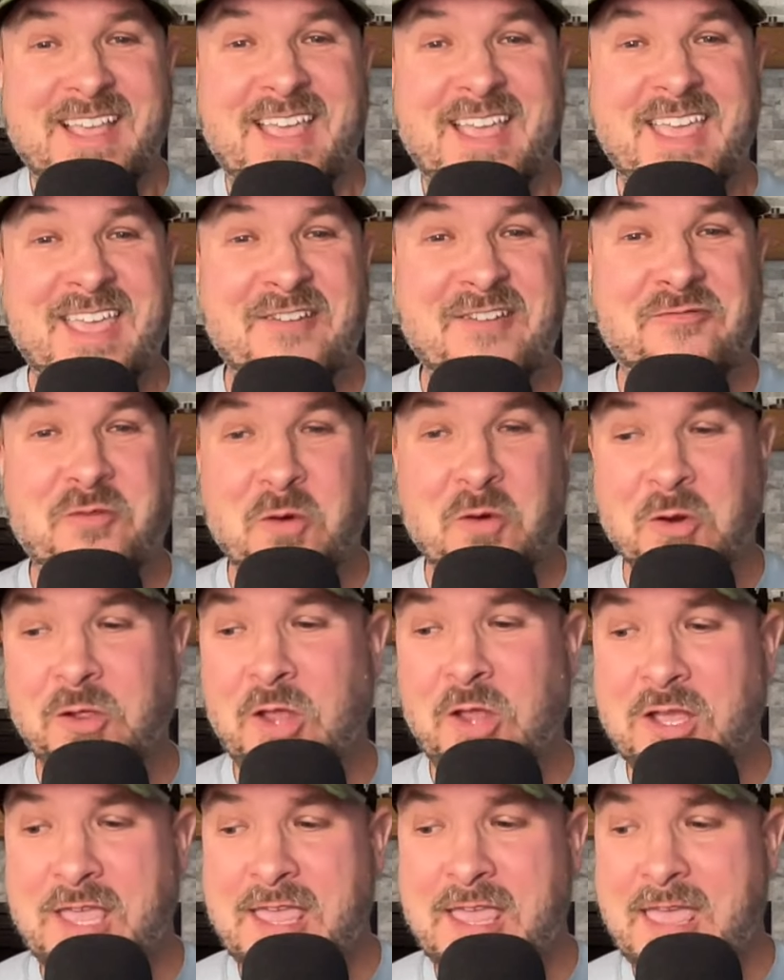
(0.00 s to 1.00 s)
If we're
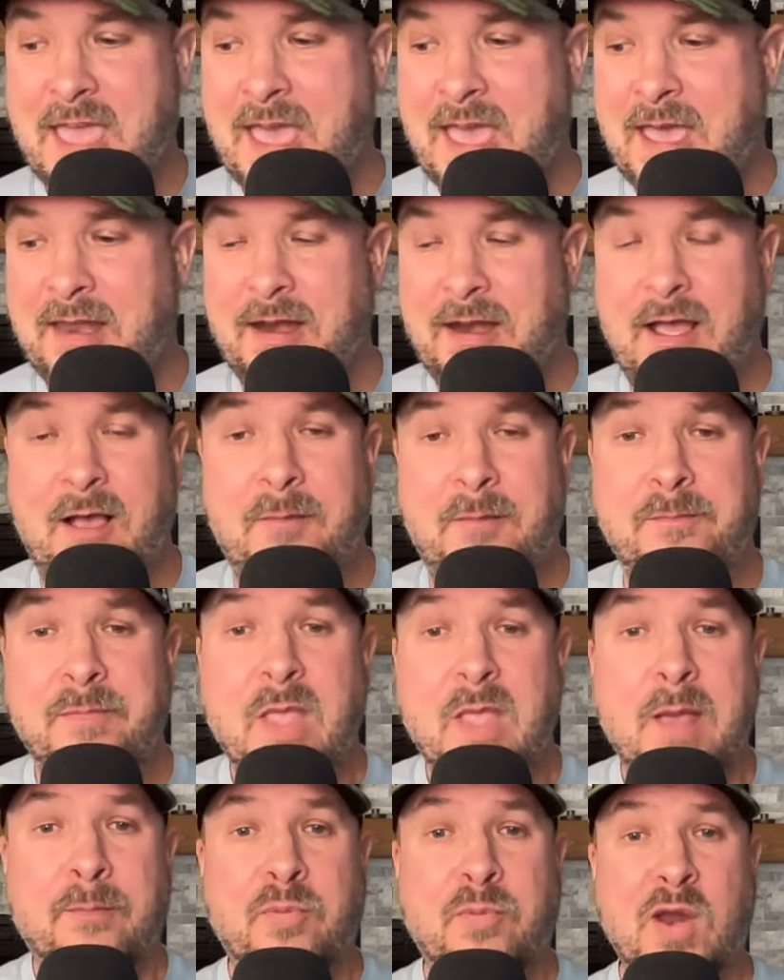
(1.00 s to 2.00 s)
looking at um,
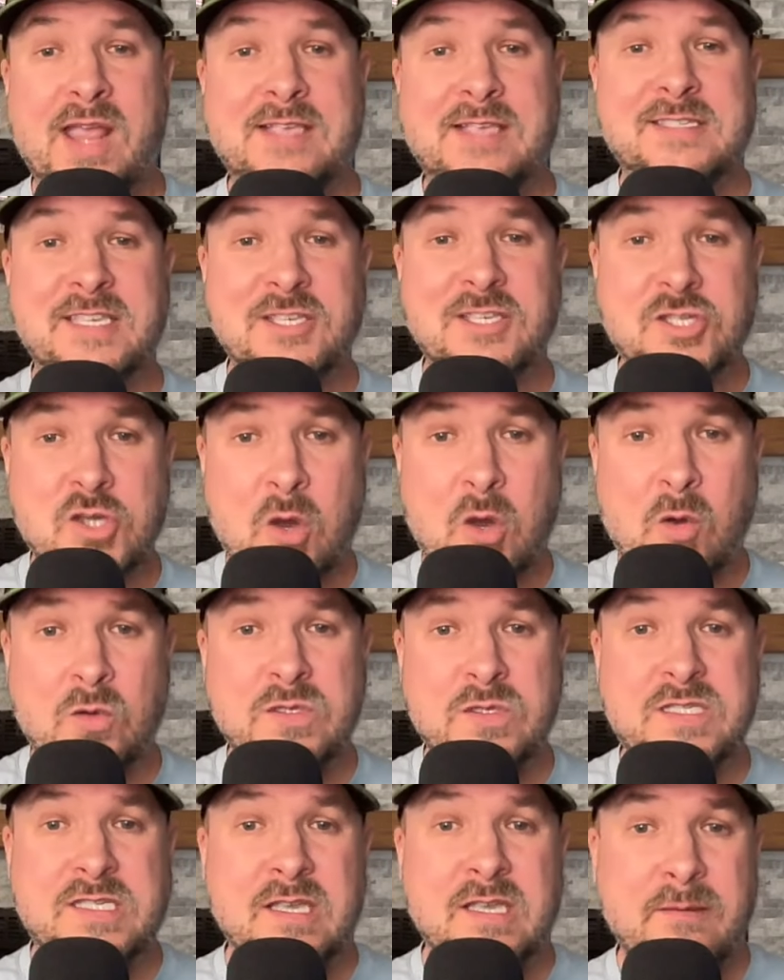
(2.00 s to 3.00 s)
Braxton
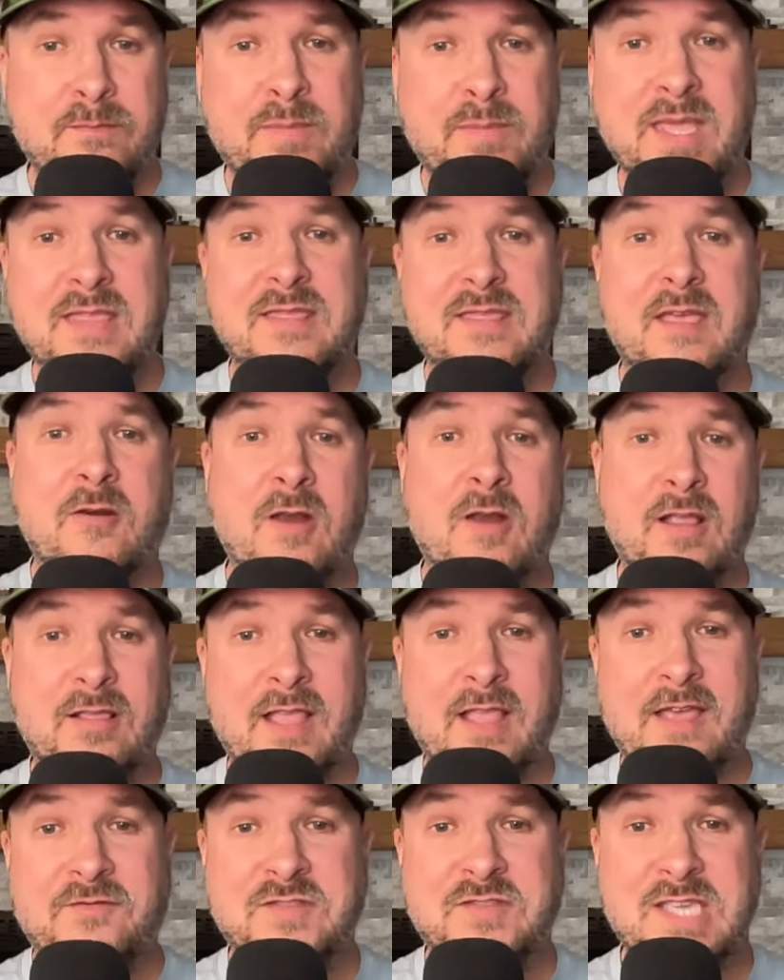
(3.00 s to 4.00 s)
Jones being there at
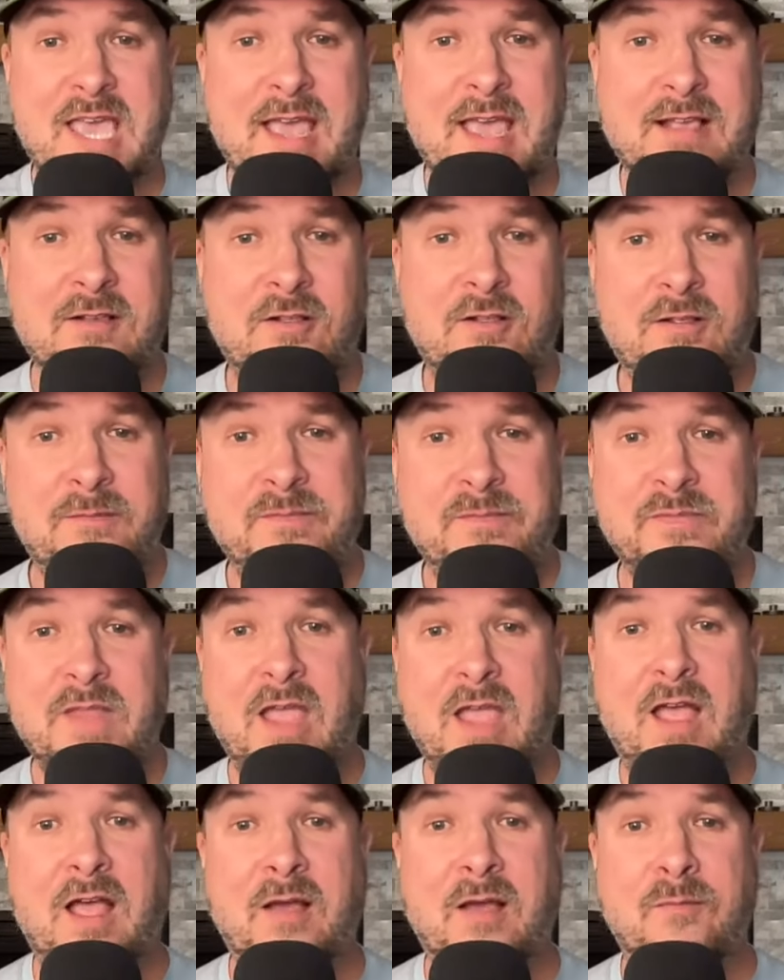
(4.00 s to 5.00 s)
left tackle,
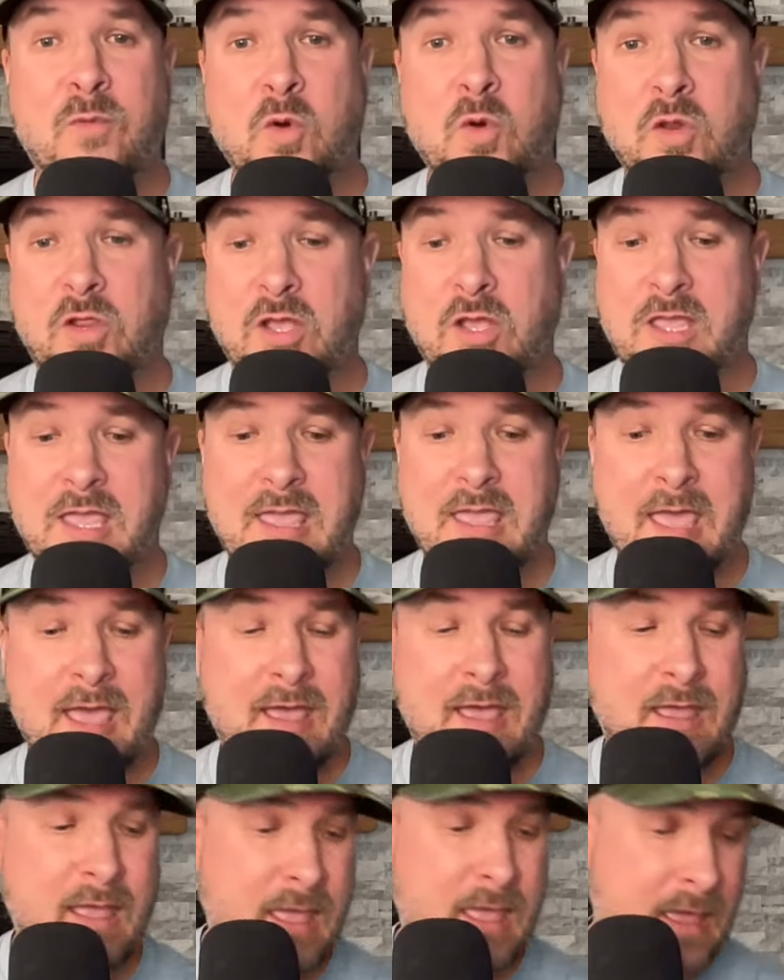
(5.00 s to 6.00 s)
um, we're looking
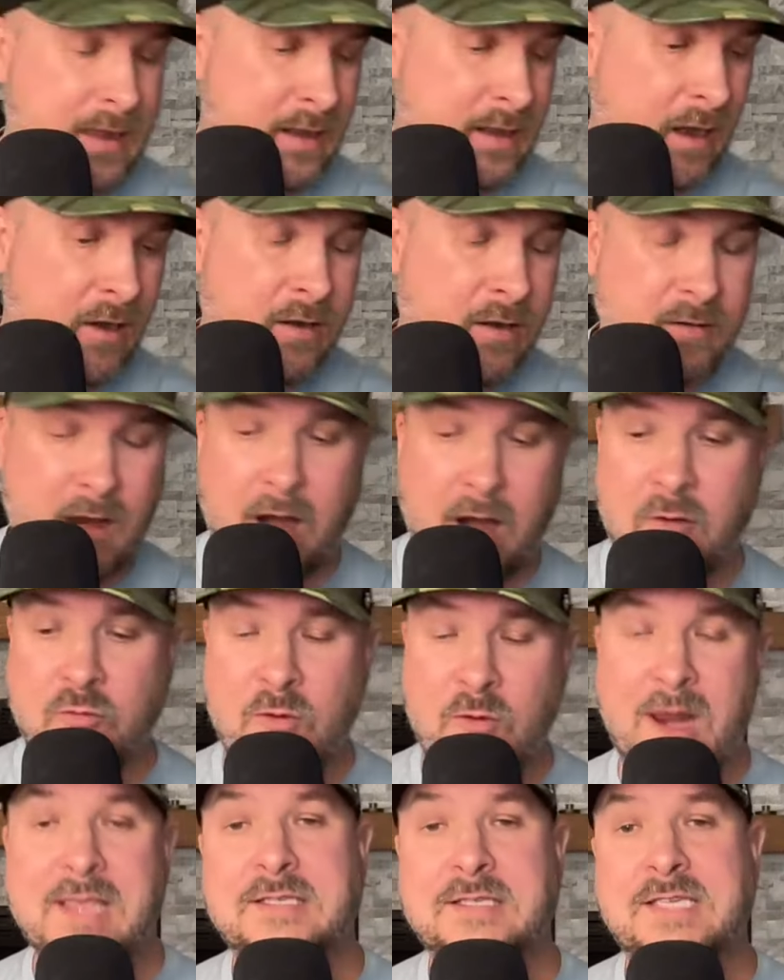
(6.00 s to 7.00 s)
at, at our, our
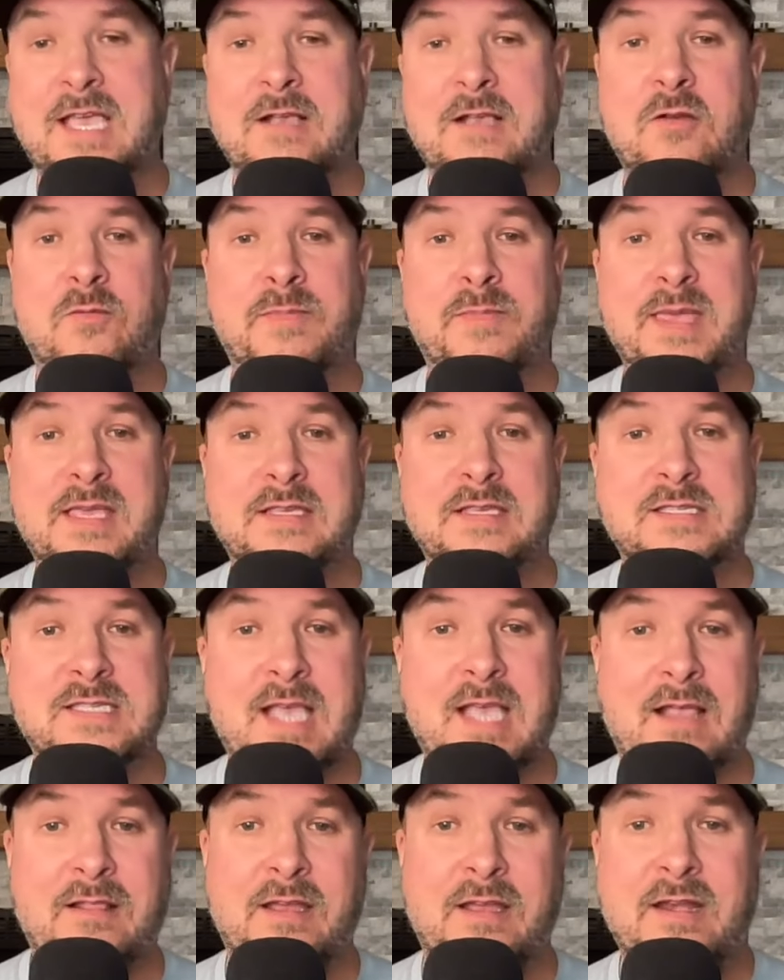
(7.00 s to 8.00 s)
right tackle being
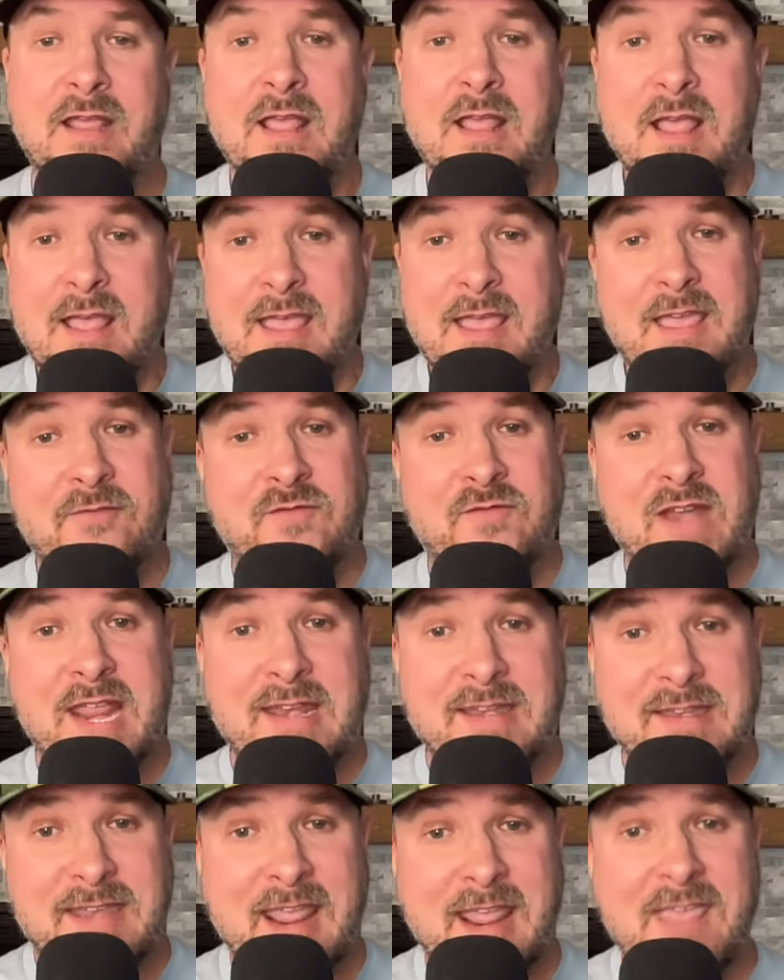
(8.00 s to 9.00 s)
solid. If
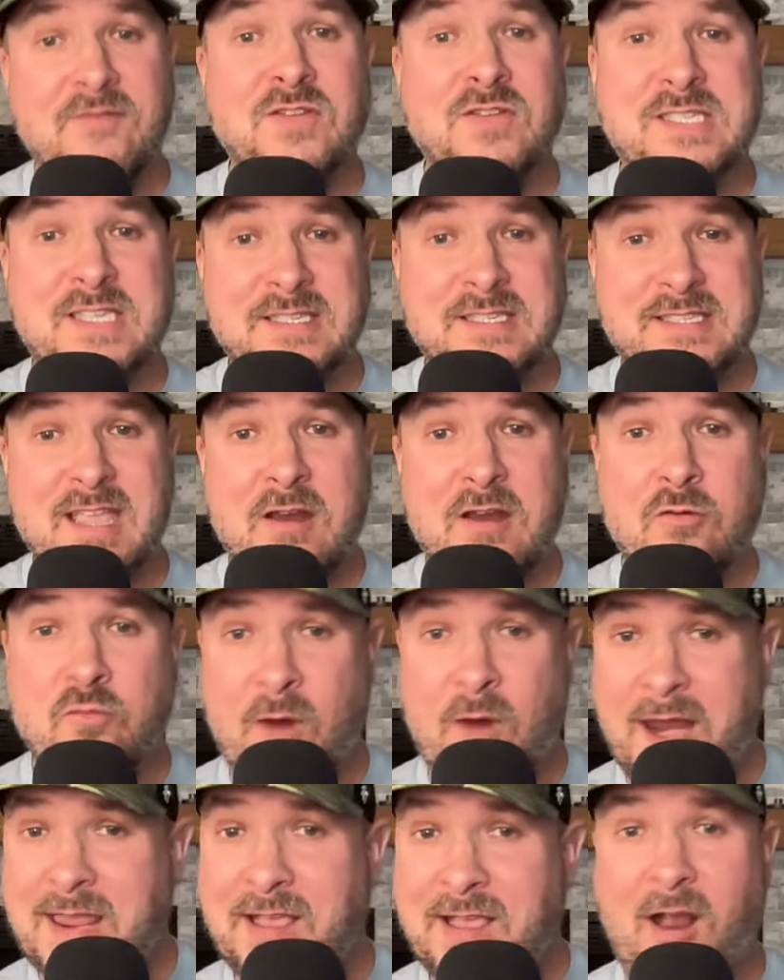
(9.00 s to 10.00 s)
Nate Davis is there,
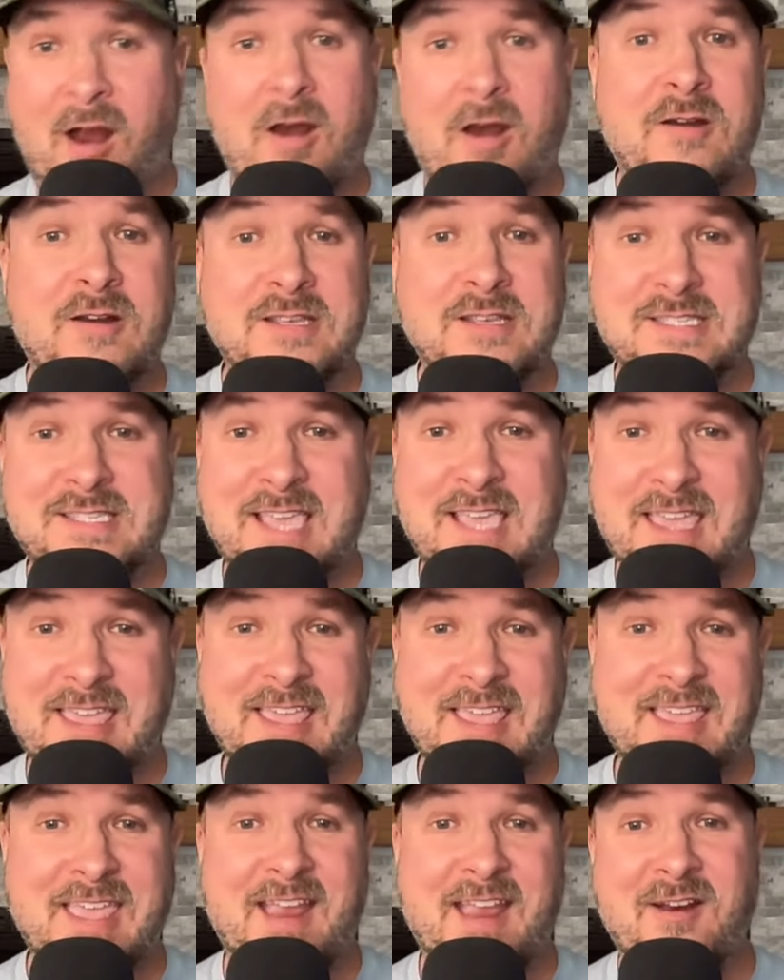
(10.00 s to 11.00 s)
right guard is
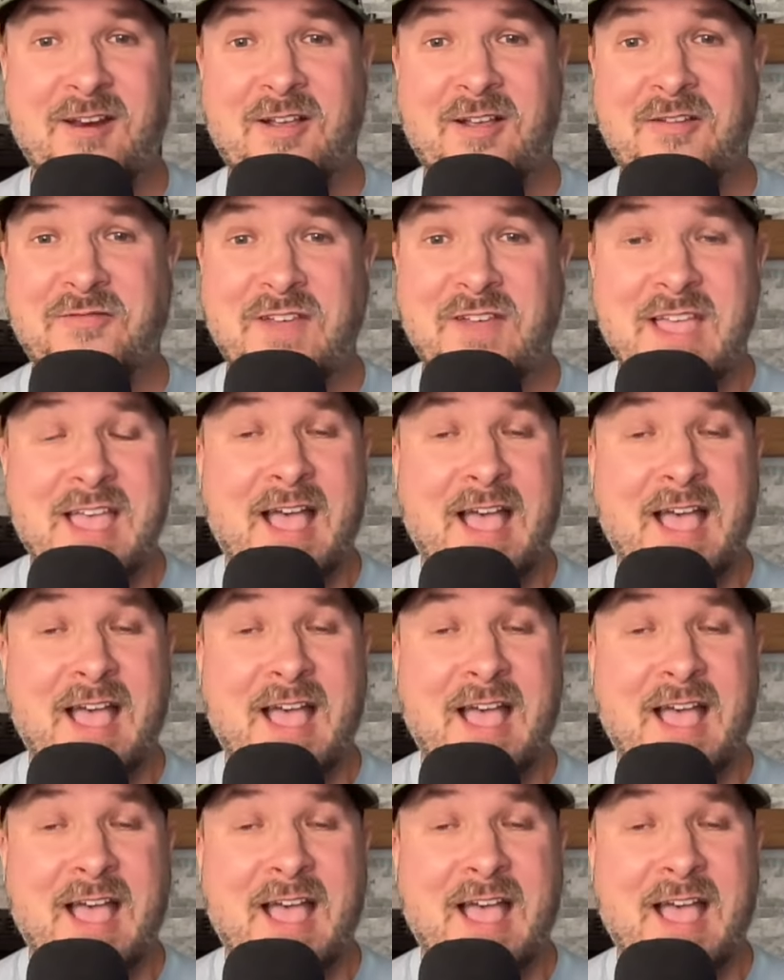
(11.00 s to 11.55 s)
taken care of.